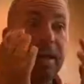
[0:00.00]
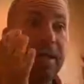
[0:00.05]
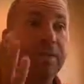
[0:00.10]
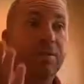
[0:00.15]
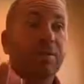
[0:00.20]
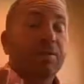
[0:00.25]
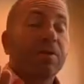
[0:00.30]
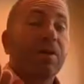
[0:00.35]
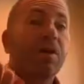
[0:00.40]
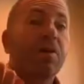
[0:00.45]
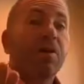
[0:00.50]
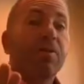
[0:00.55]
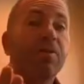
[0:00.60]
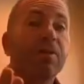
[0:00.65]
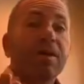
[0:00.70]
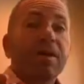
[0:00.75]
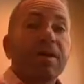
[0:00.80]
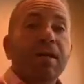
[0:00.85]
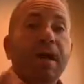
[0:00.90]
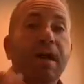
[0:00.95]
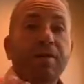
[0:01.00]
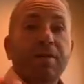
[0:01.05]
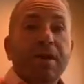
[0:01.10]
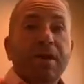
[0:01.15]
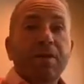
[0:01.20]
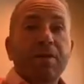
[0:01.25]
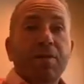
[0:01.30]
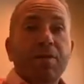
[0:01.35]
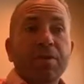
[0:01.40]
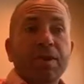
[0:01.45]
I don't know. I mean, I
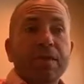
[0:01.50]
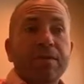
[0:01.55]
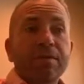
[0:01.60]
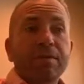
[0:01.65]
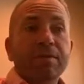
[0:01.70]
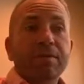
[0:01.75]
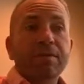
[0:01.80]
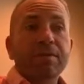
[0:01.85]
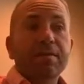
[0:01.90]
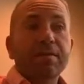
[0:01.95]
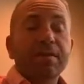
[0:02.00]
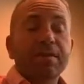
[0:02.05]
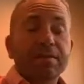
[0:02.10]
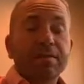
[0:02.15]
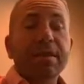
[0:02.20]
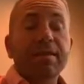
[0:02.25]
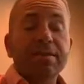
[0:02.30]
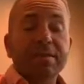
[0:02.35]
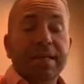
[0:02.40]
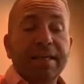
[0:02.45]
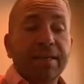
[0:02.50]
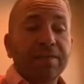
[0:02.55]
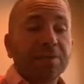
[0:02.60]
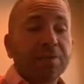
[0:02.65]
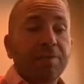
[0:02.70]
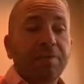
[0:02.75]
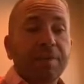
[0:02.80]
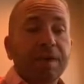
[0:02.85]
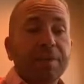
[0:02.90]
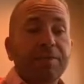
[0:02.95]
know that it says
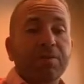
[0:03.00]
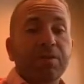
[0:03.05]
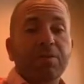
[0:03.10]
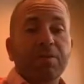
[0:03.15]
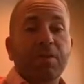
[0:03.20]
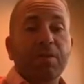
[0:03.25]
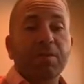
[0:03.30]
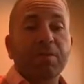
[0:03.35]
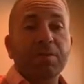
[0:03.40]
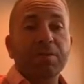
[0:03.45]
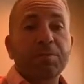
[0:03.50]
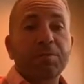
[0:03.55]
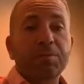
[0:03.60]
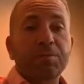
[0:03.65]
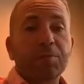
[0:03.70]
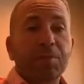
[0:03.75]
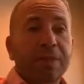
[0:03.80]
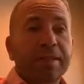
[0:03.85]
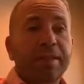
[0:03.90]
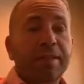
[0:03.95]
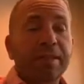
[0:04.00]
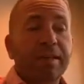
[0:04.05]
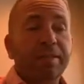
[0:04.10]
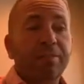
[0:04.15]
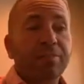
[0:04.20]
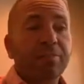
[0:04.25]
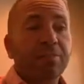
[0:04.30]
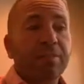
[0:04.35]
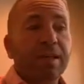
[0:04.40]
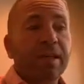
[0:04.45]
cancer, but I don't know if it's brain
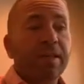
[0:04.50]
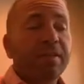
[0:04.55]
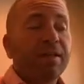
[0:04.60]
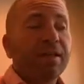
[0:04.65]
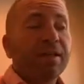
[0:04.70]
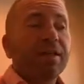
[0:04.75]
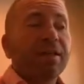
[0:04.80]
cancer or not.